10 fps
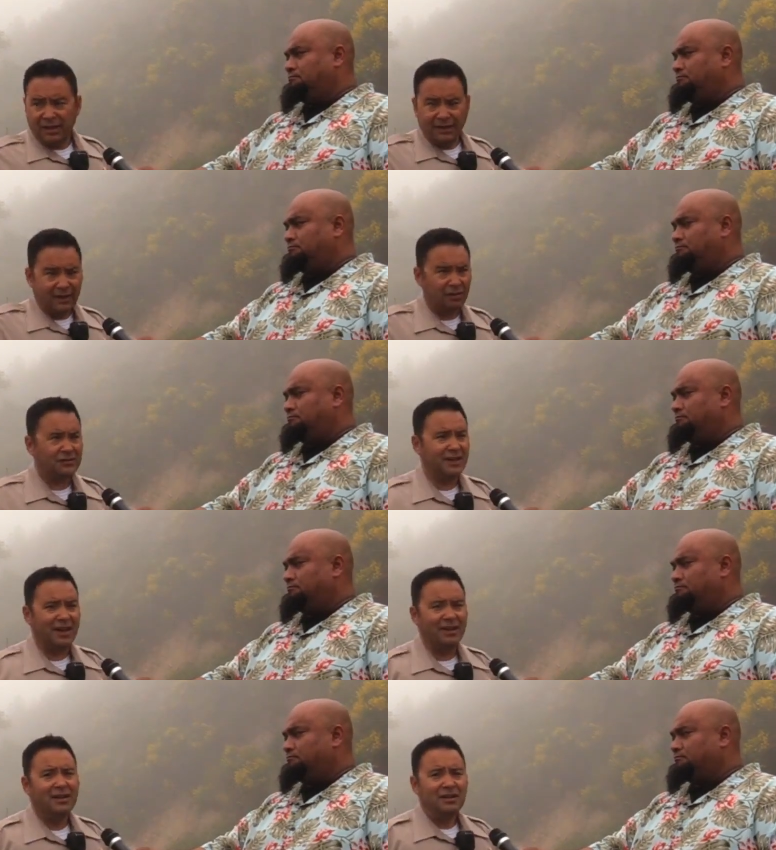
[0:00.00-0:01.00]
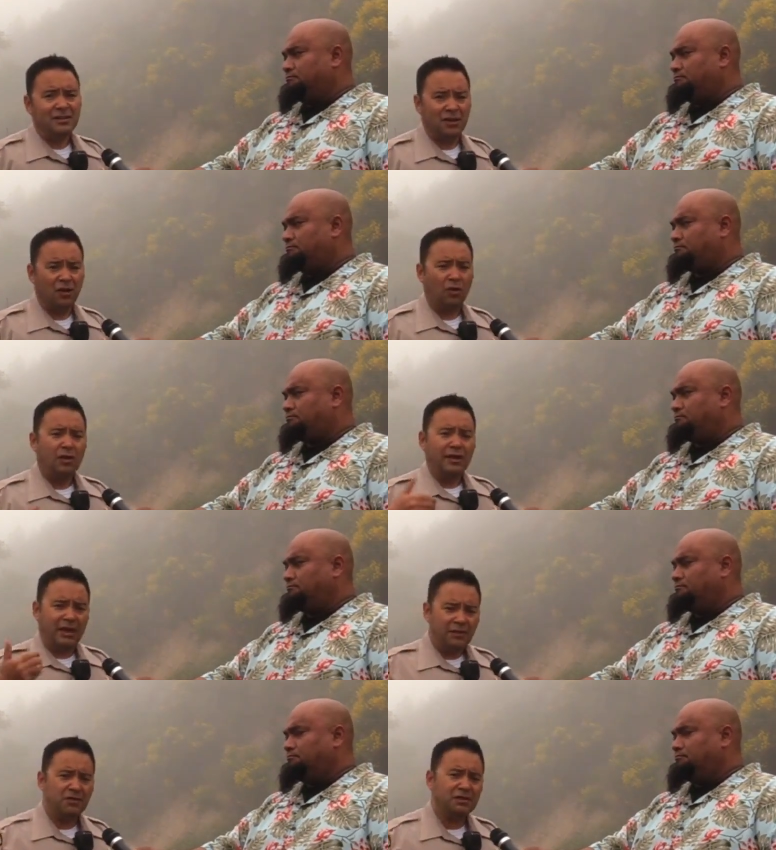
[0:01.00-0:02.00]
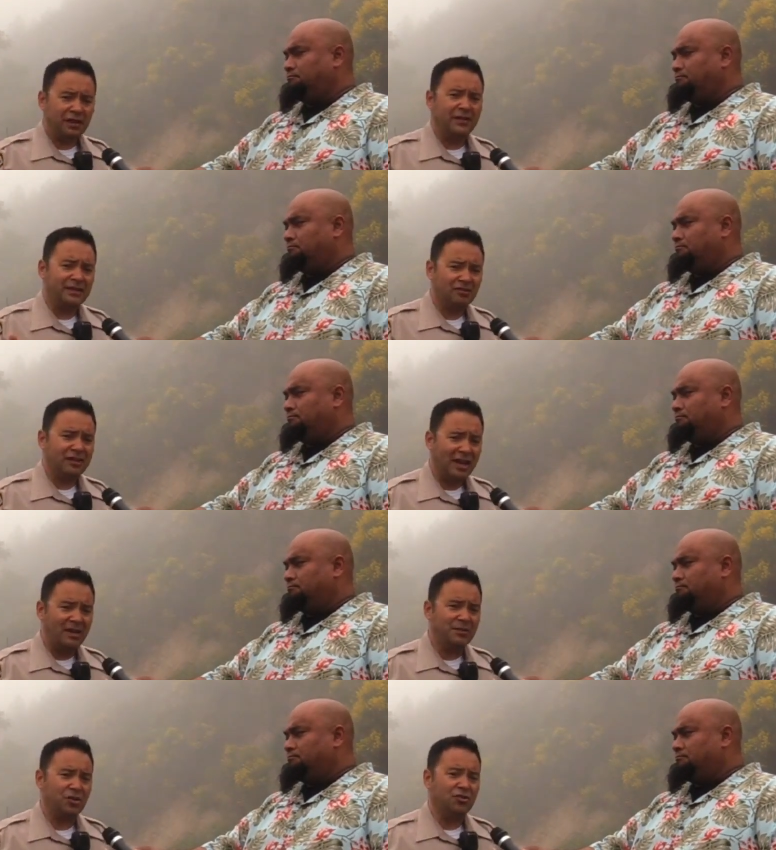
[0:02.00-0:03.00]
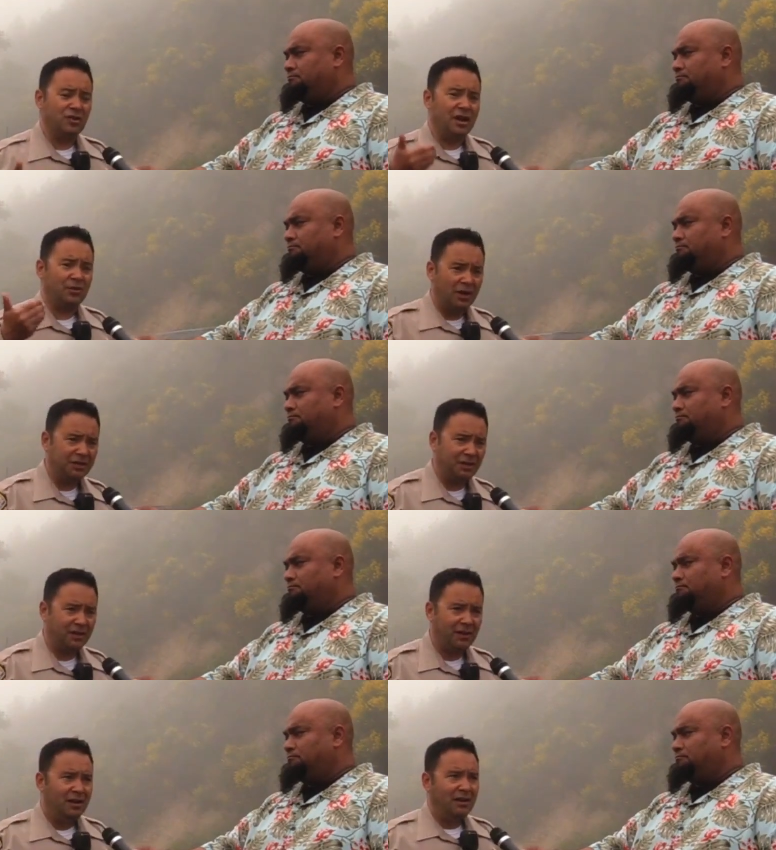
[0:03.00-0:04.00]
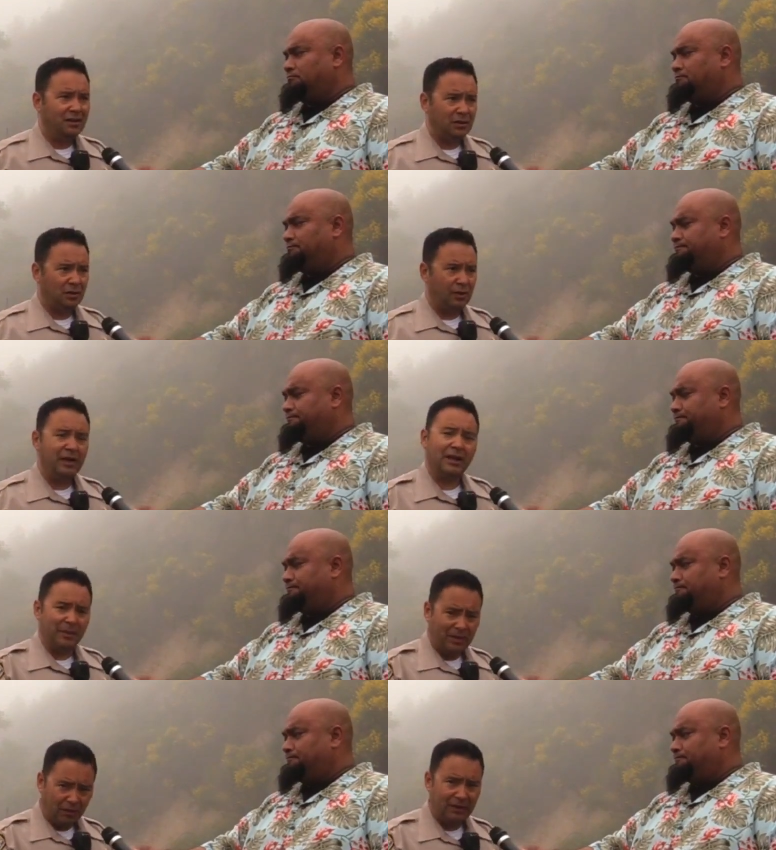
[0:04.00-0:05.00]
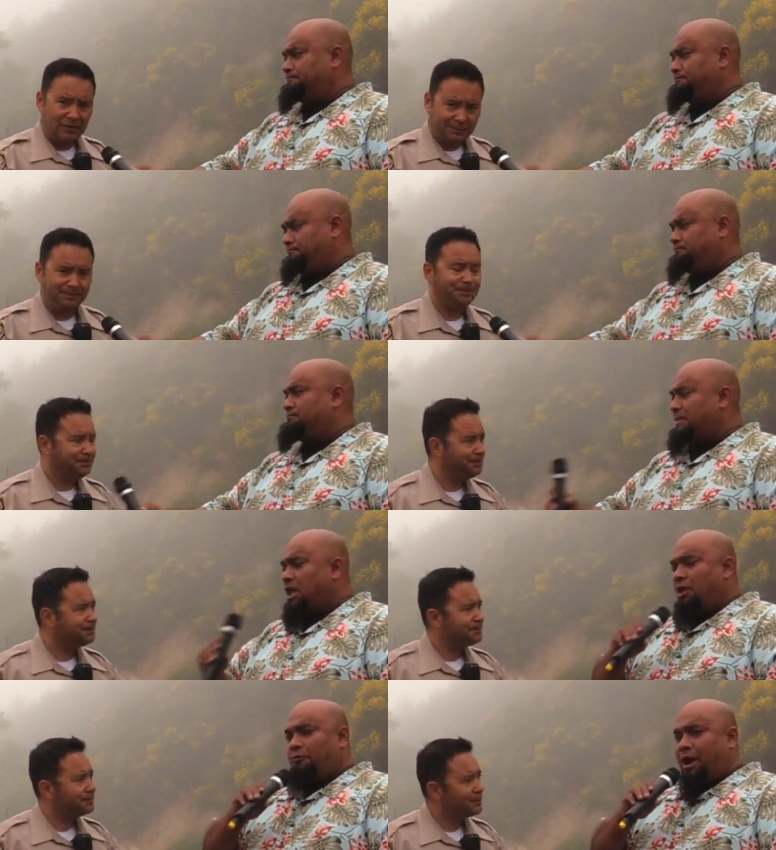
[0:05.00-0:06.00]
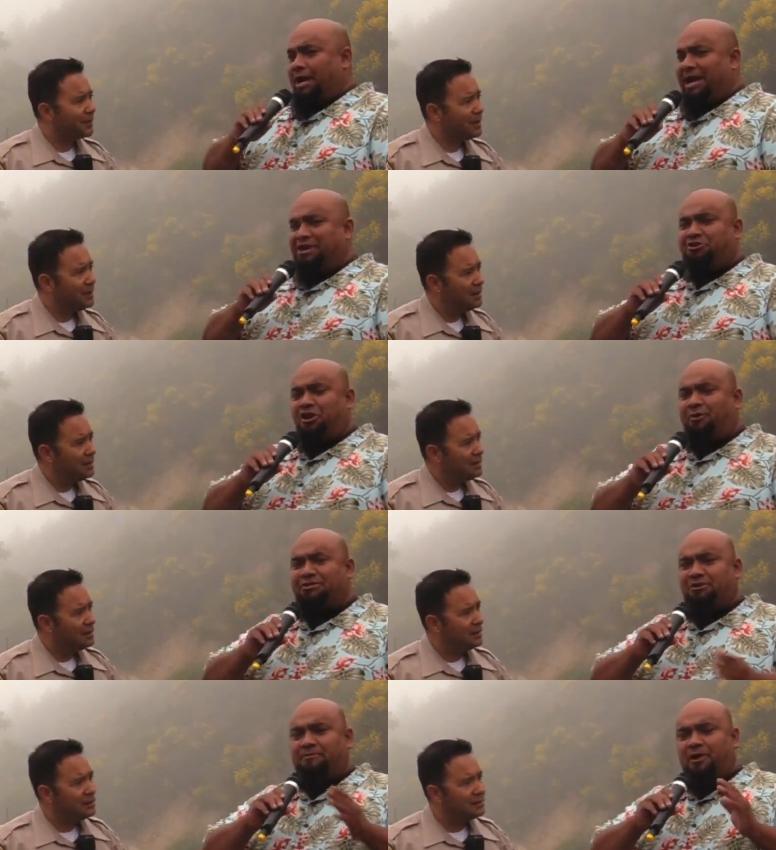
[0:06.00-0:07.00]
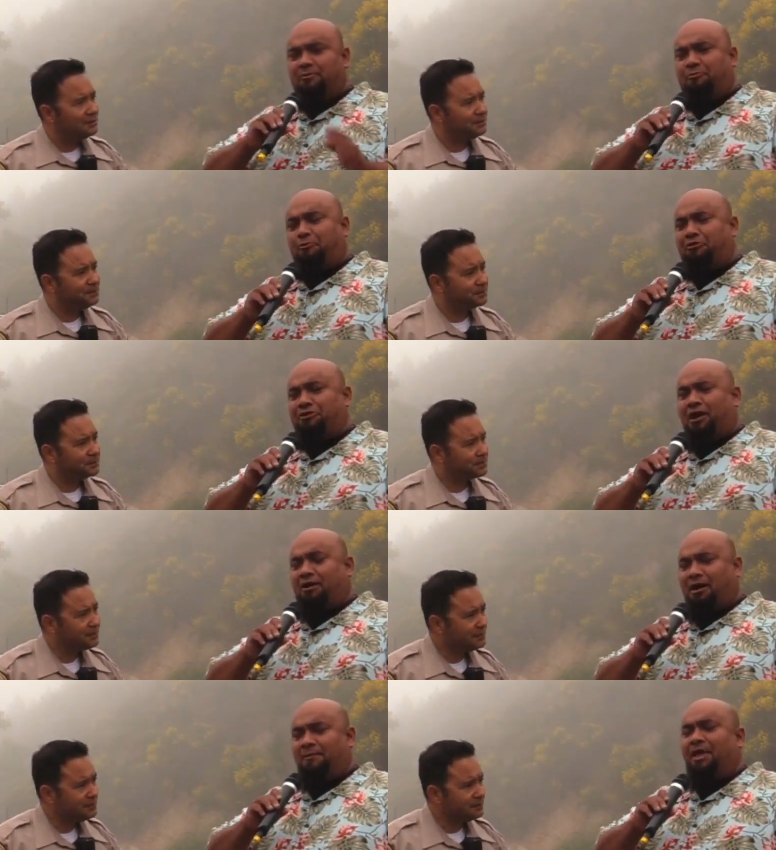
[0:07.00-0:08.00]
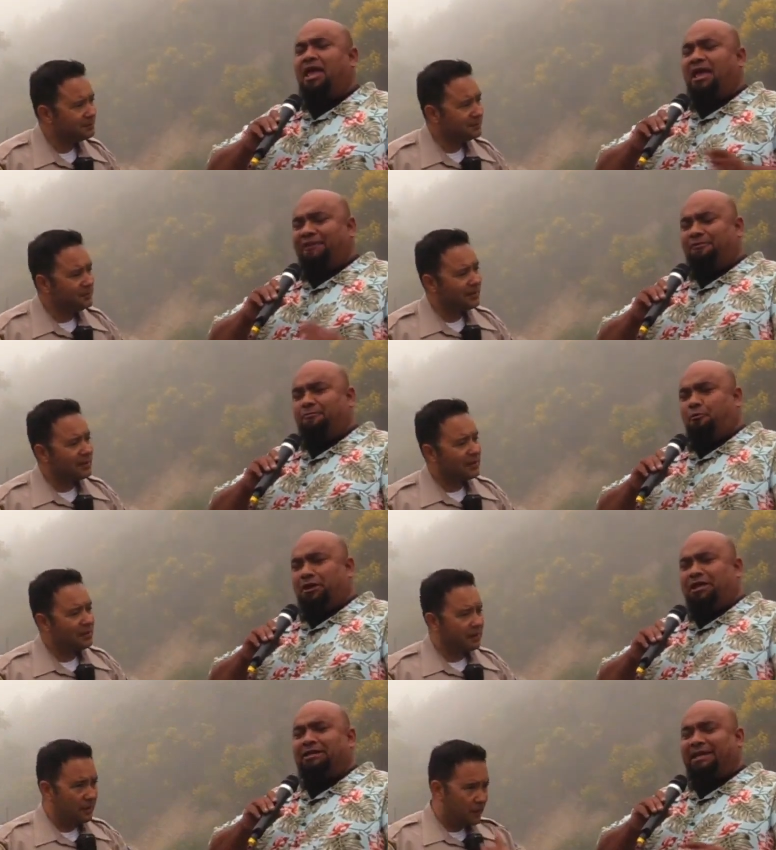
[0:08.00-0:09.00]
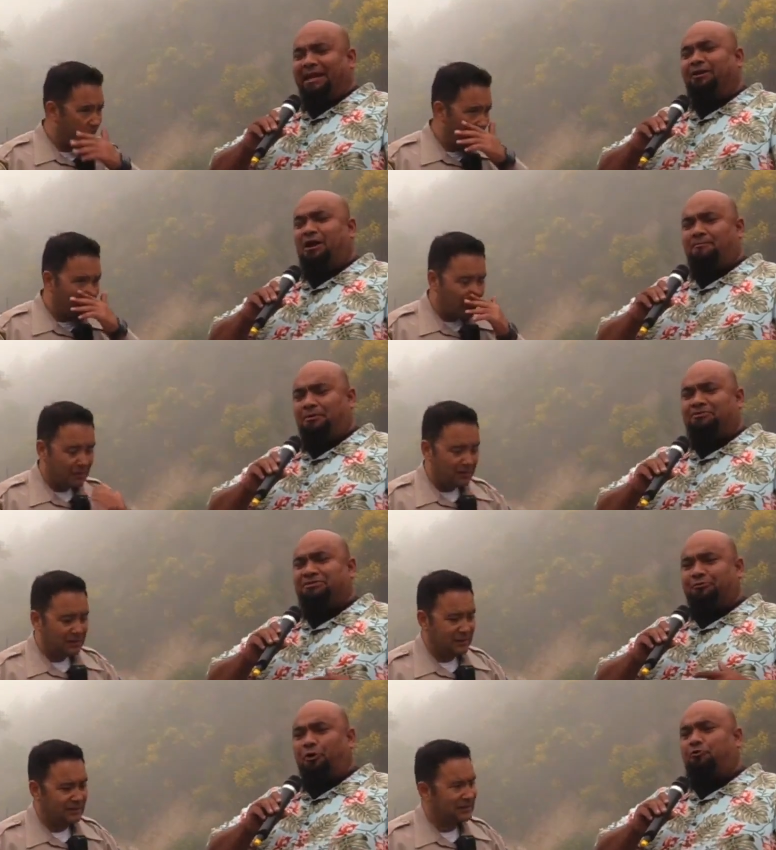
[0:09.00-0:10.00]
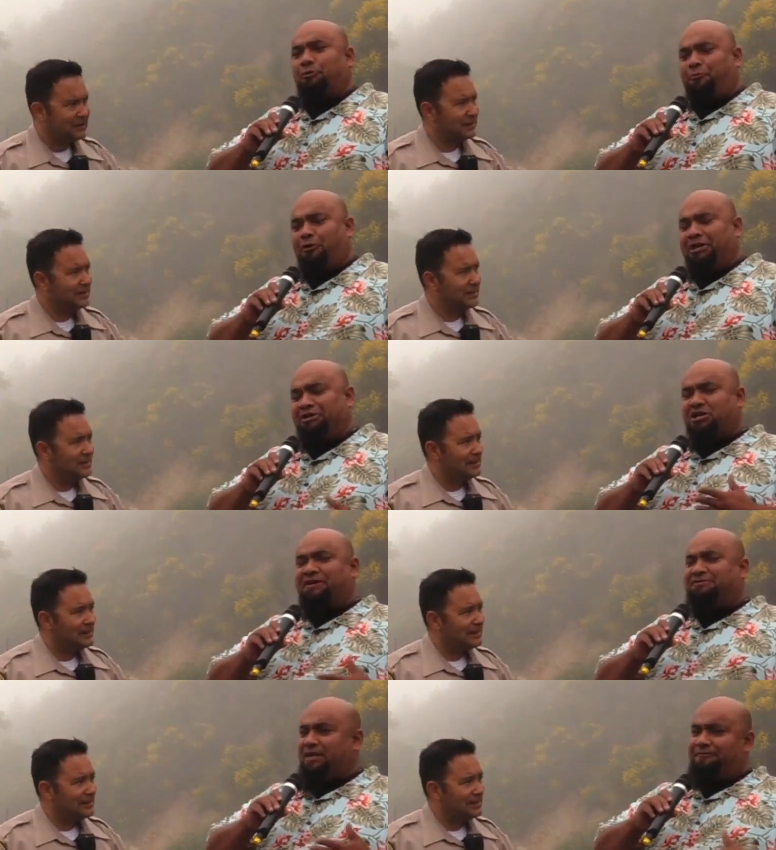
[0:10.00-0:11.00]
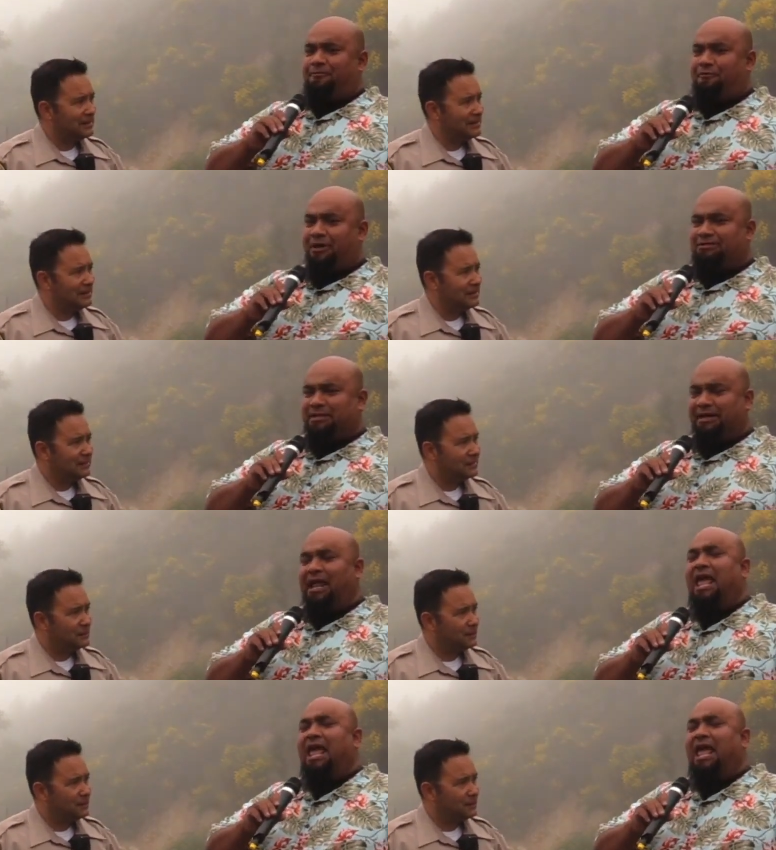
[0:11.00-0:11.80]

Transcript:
Speaker 1: hitting the hillside. So give yourself extra time so you're not rushing through inclement weather
Speaker 2: right? And you can always go to mountainreporter.com. Every morning, K-Dog posts a road report, and he drives down from Crestline.